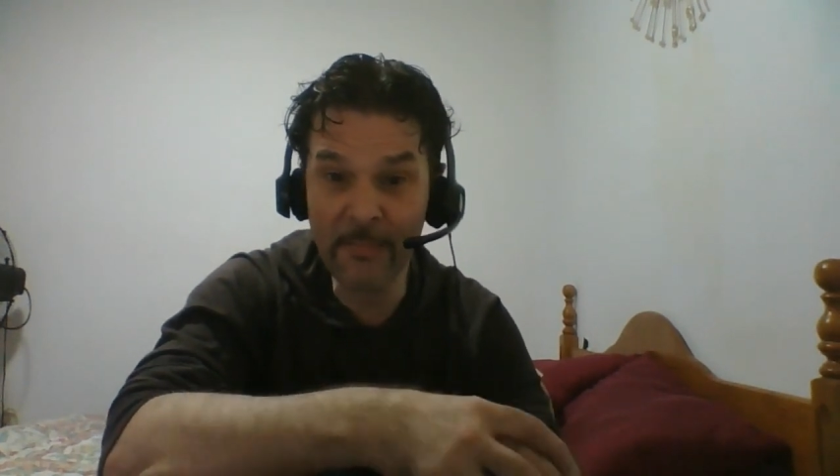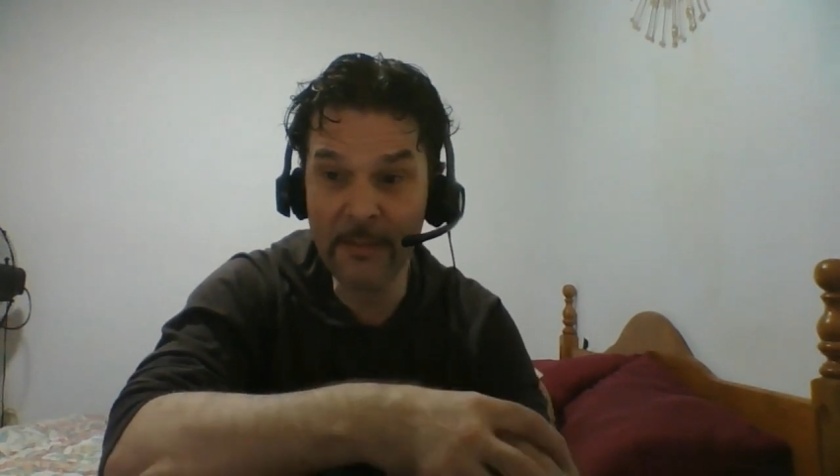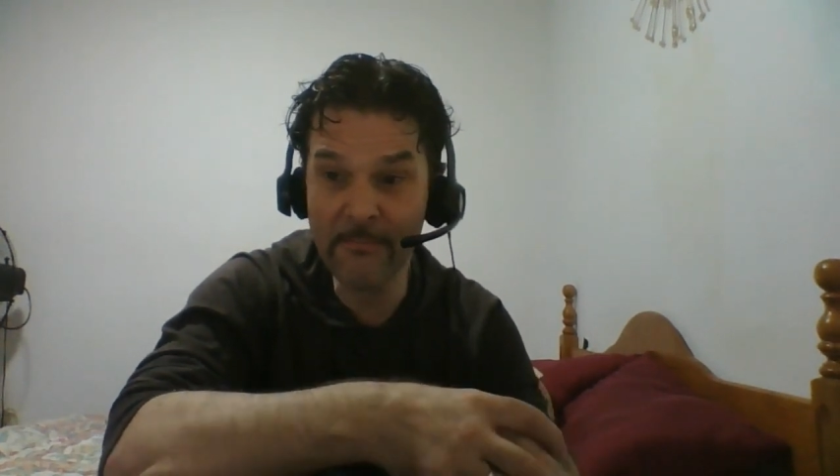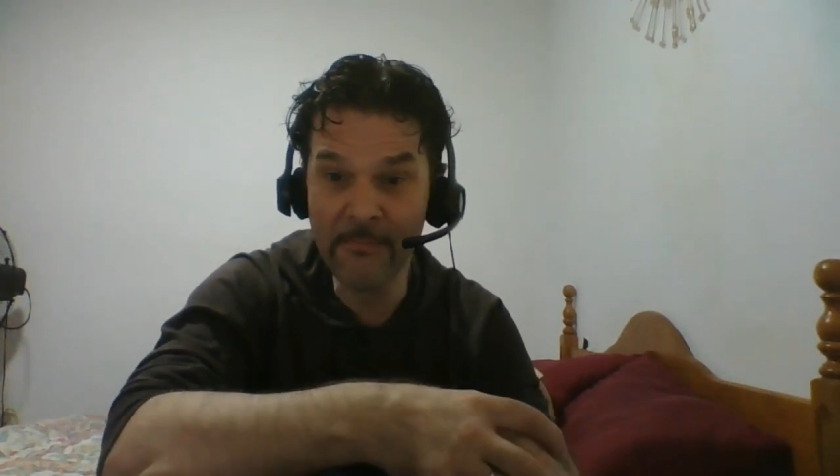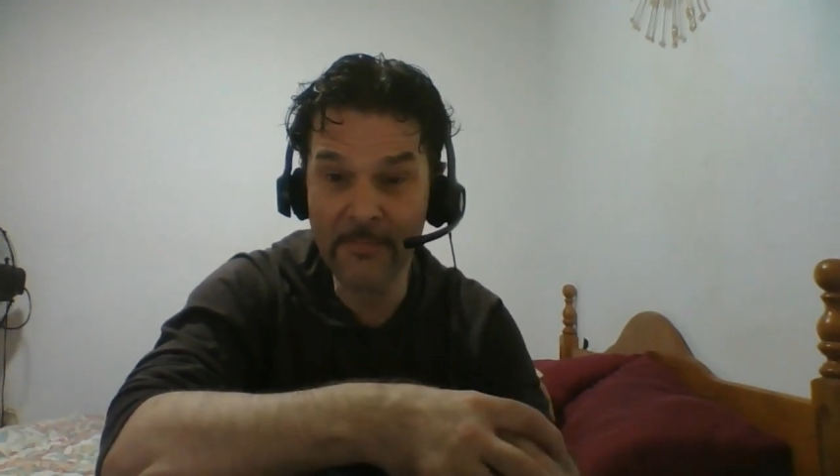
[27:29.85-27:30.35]

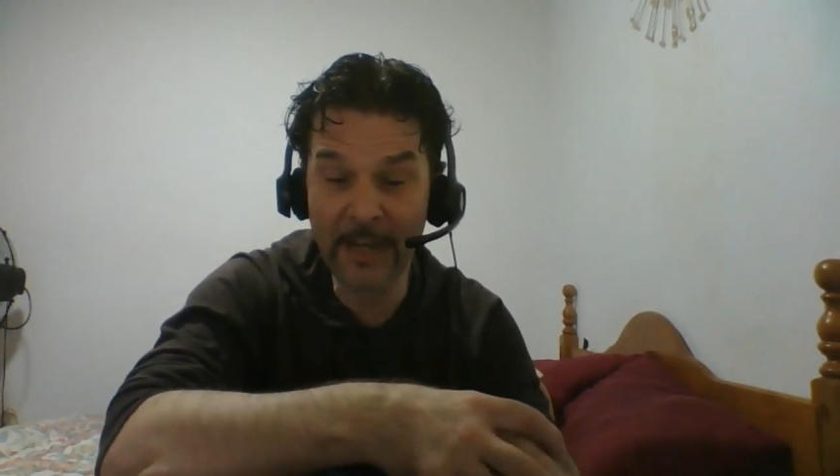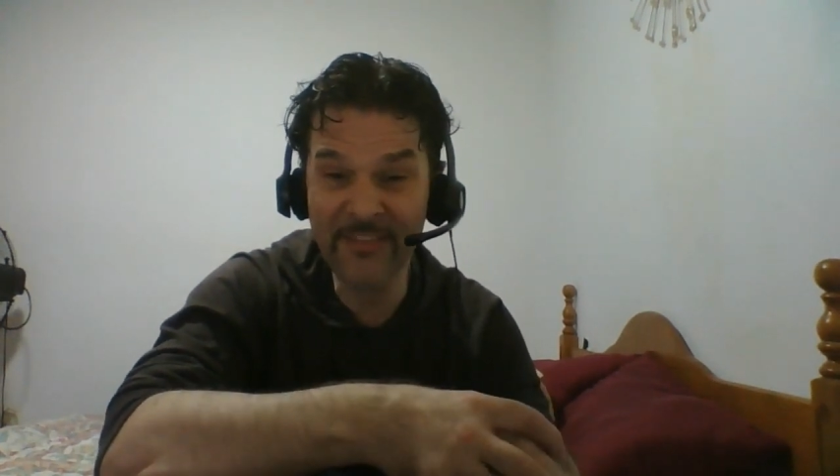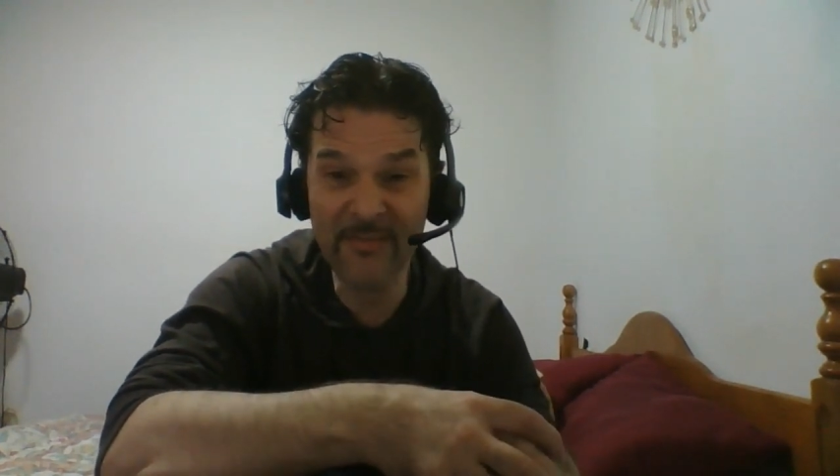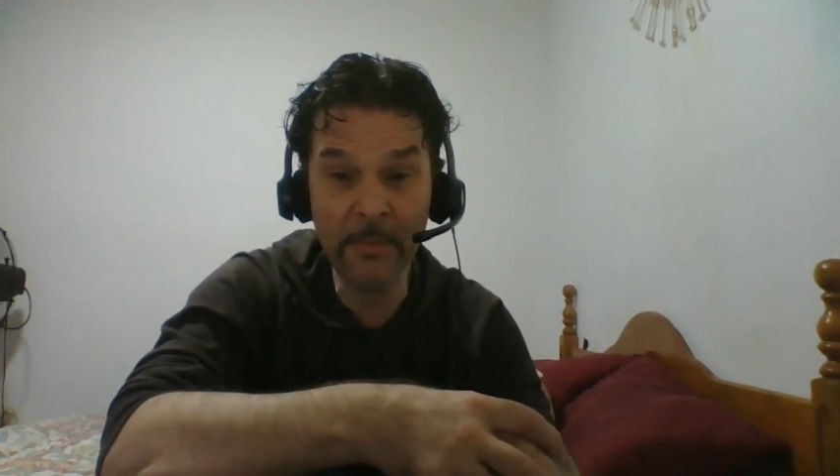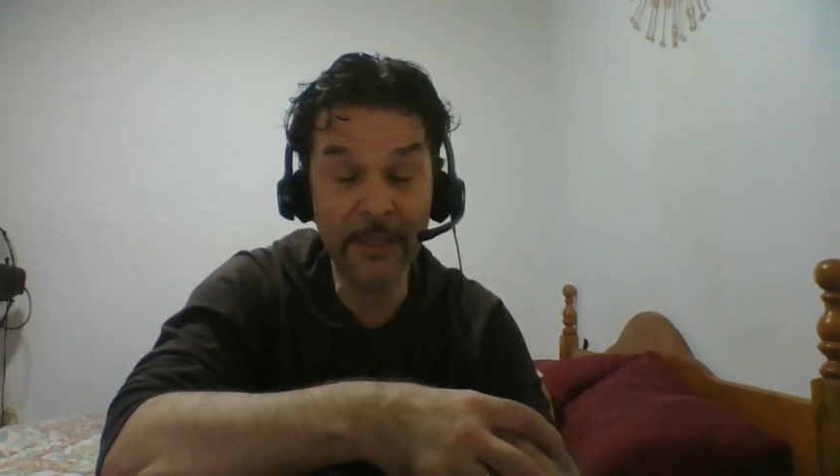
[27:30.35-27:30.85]

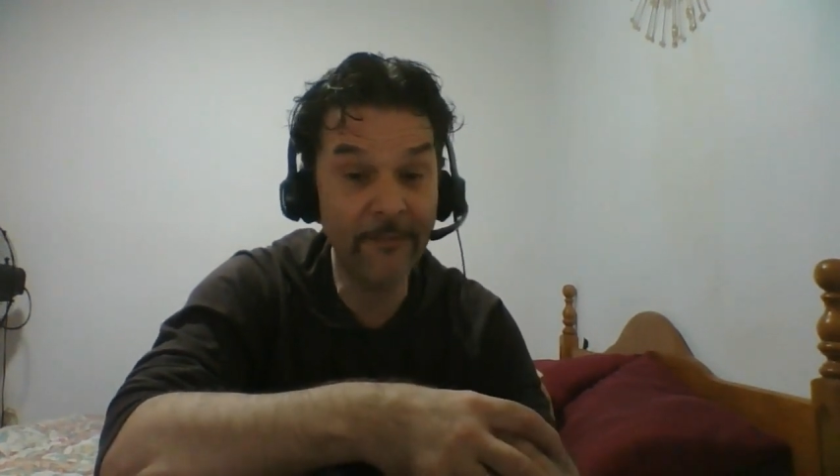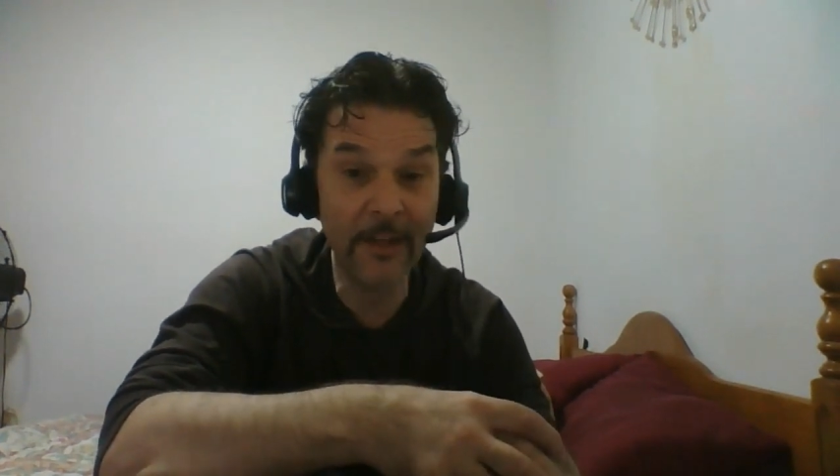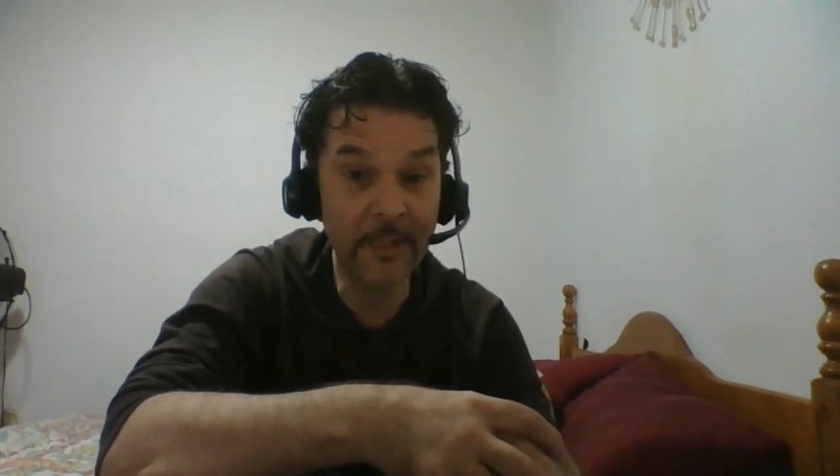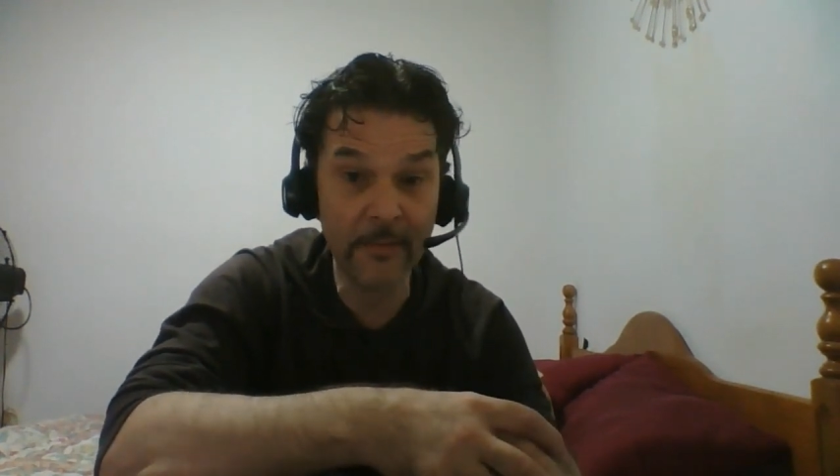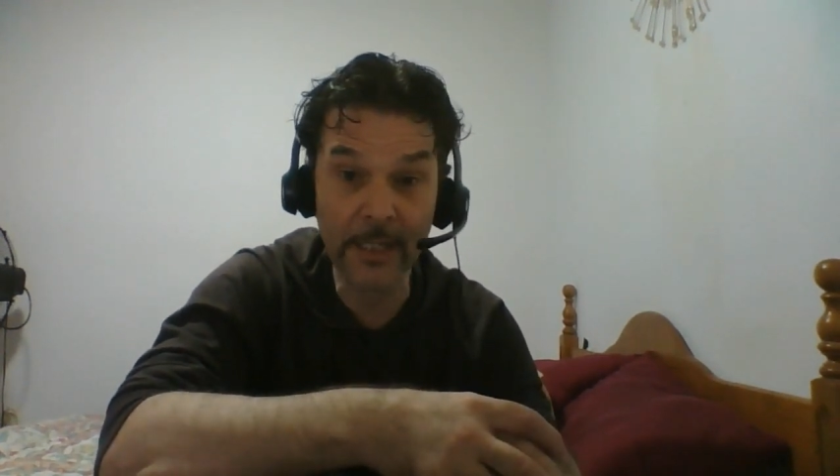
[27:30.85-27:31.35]
been a
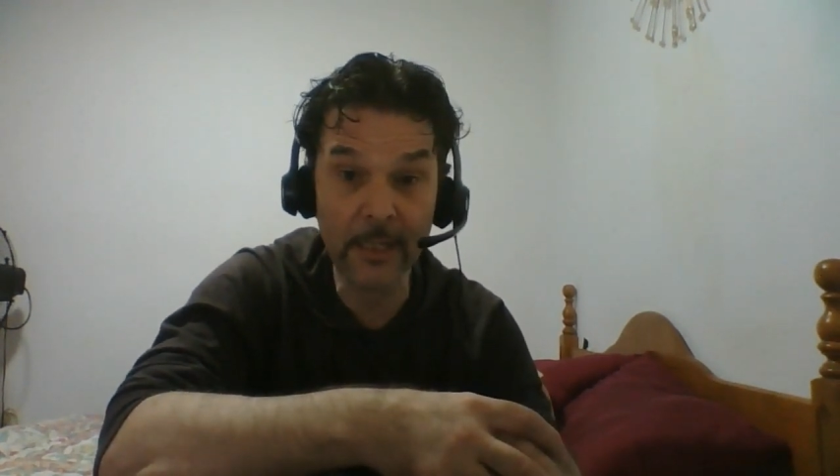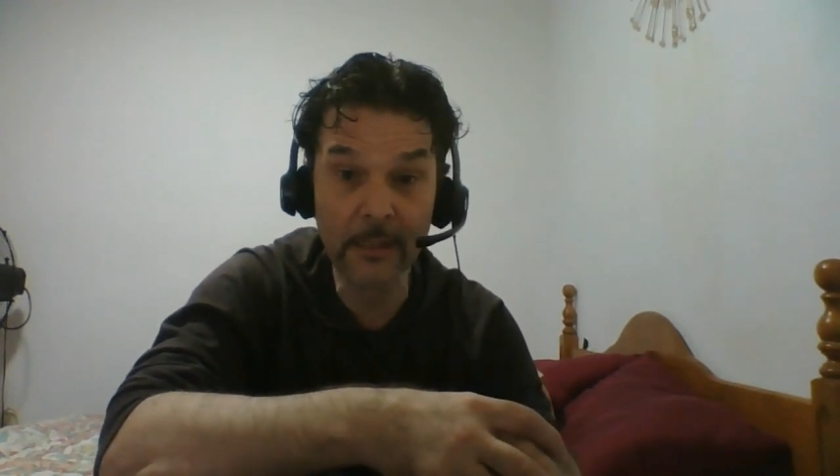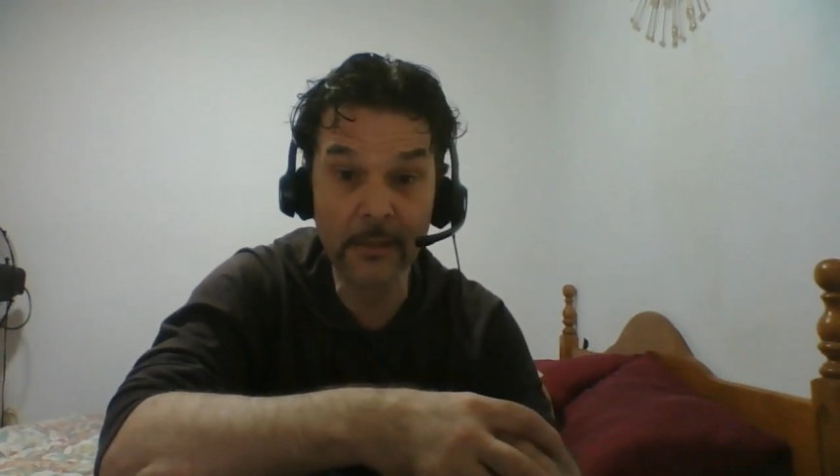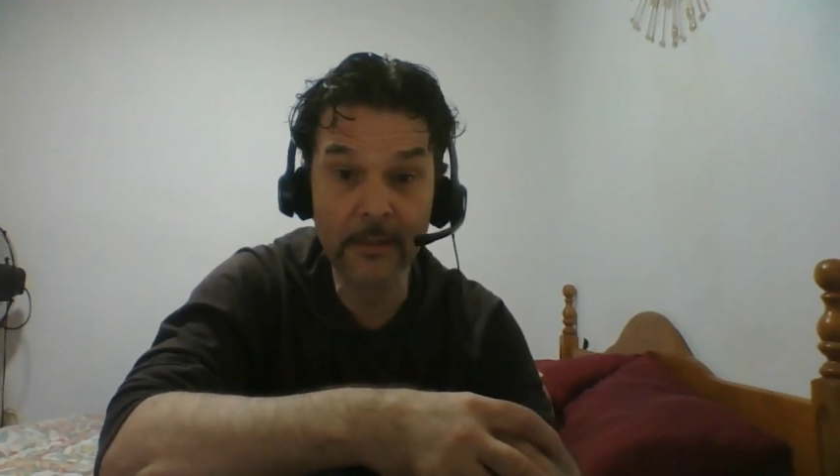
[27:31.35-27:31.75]
fan of that.